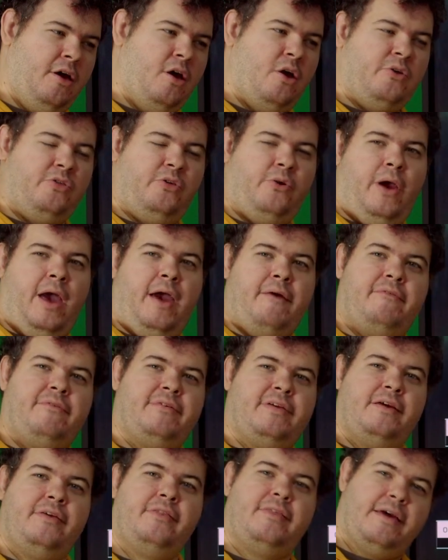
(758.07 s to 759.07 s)
So
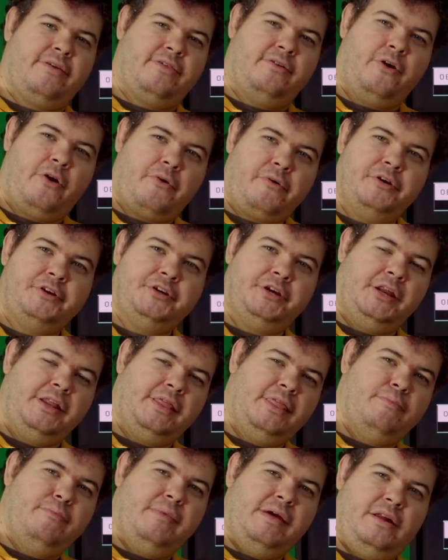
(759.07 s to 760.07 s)
there's an origin in the
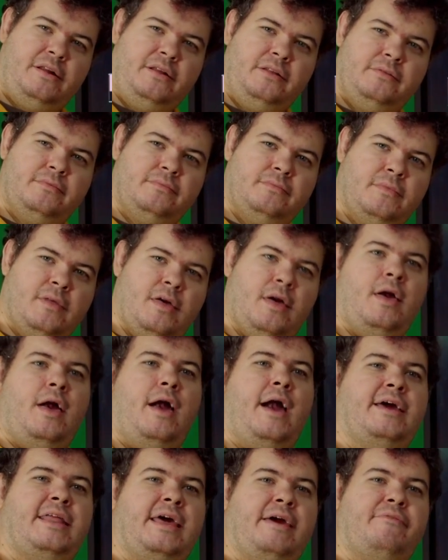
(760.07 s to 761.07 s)
middle
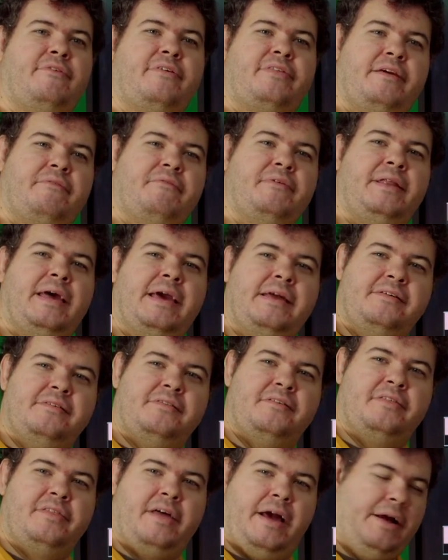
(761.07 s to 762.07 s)
and everything related
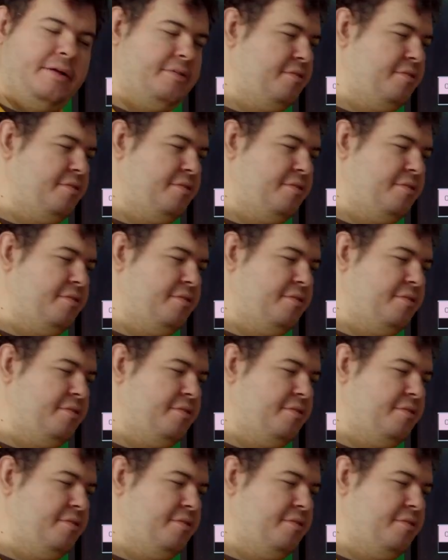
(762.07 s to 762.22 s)
to that.